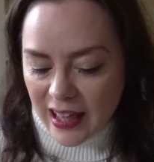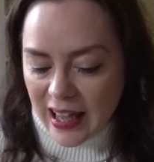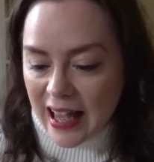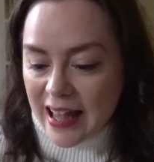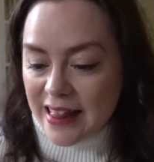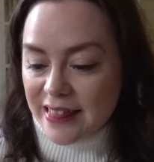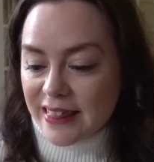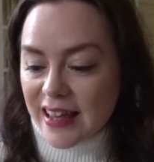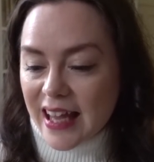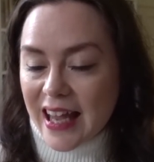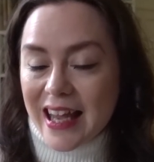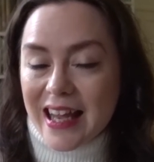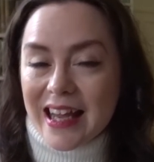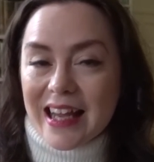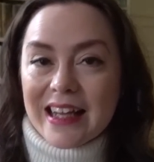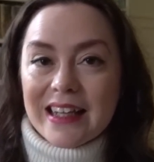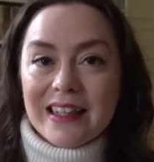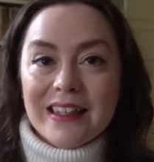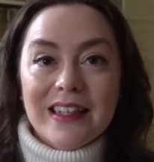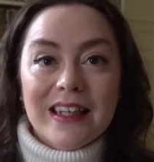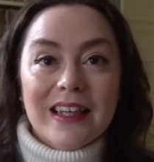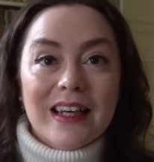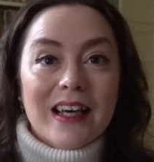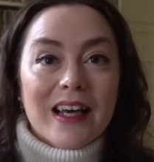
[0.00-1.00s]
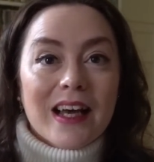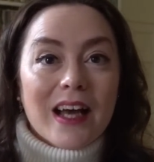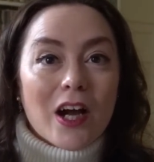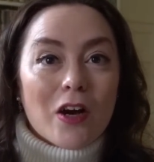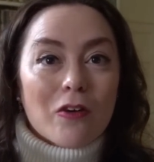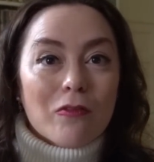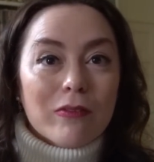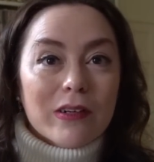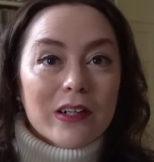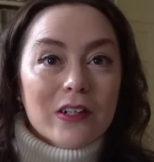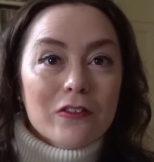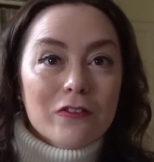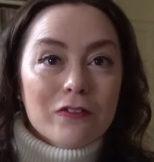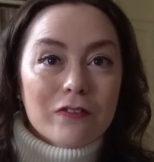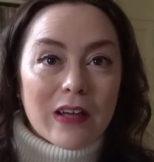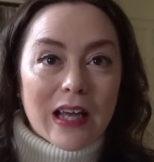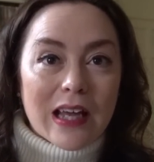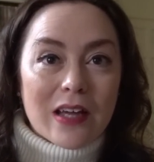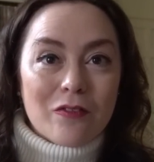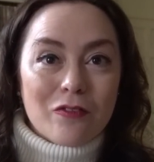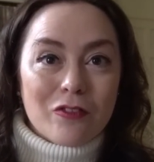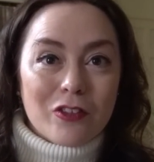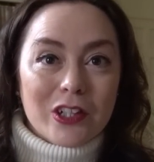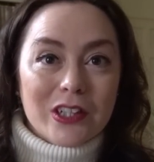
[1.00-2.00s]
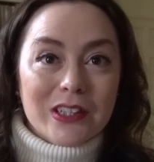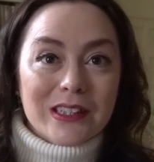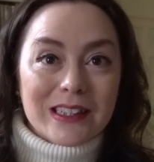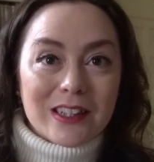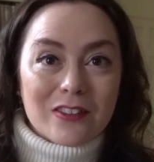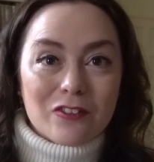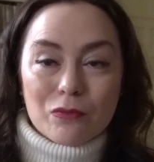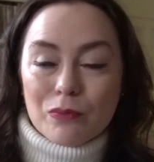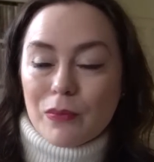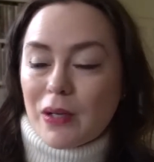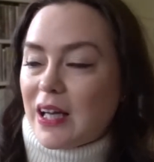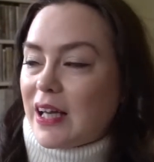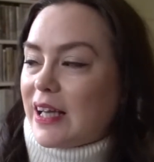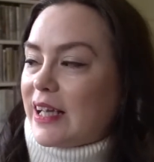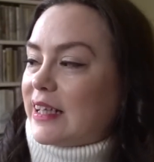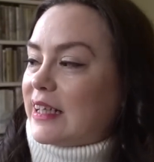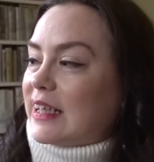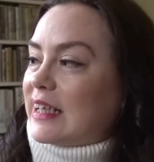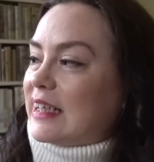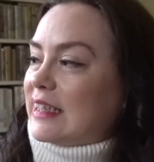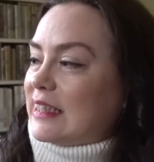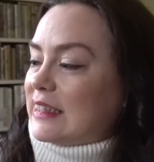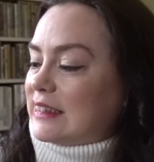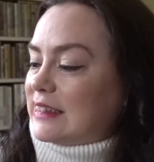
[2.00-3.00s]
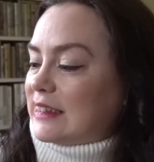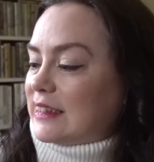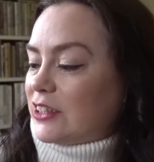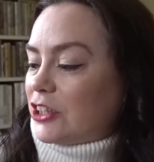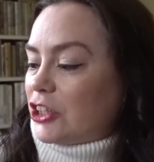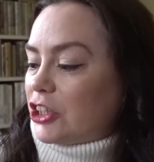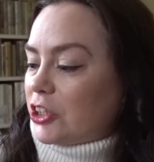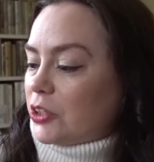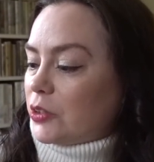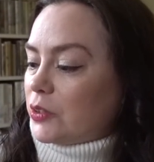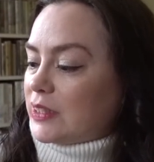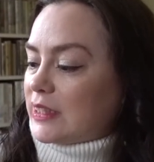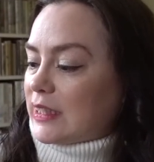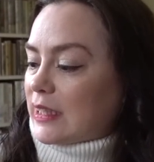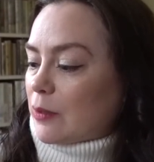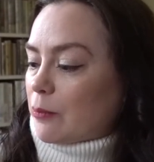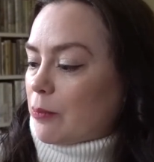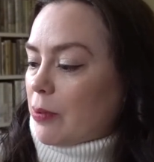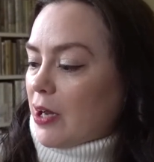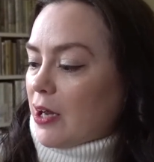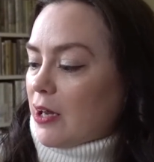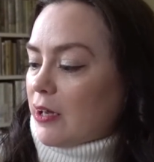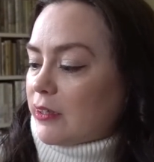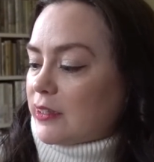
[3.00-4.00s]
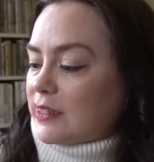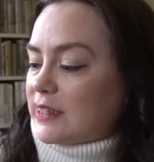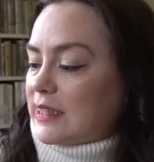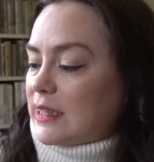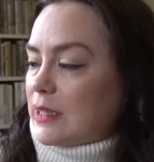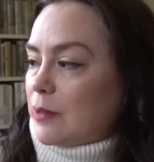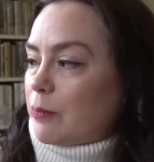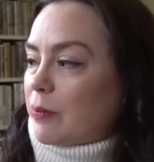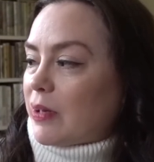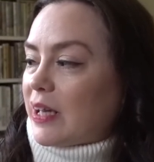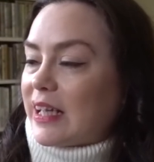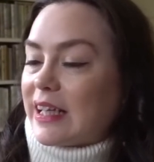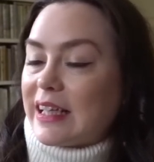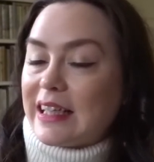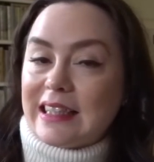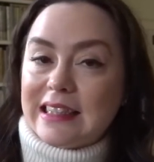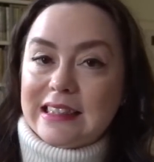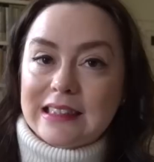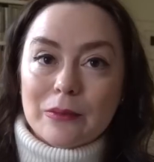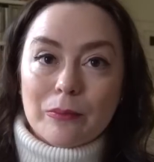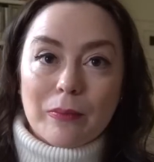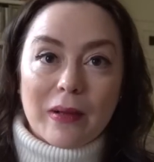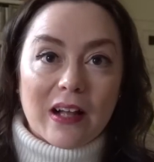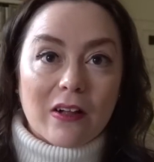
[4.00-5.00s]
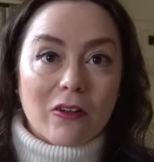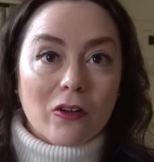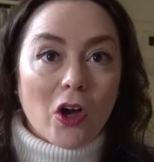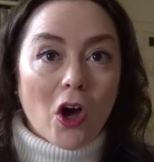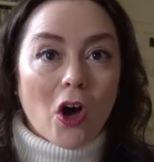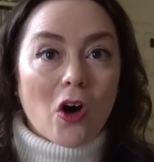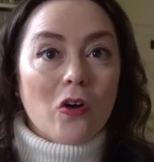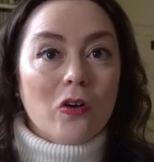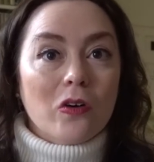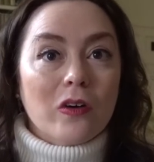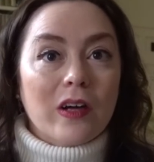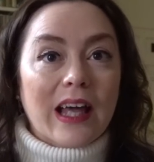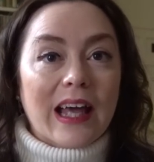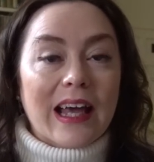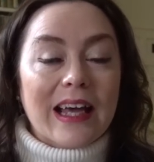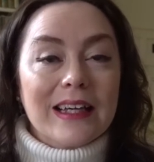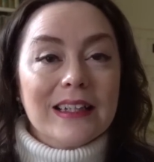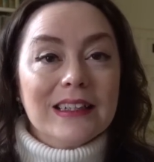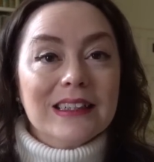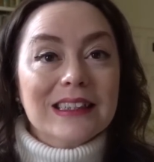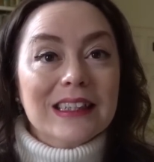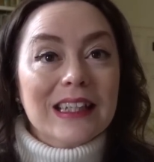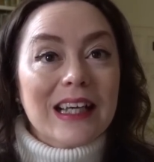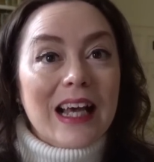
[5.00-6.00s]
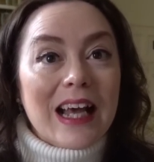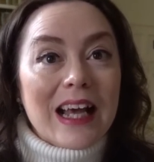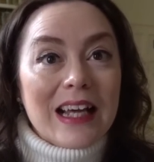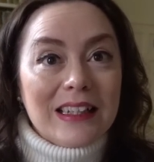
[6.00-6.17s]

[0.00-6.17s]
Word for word: And then a real favourite of mine is The Shooting Party by Isabel Colegate.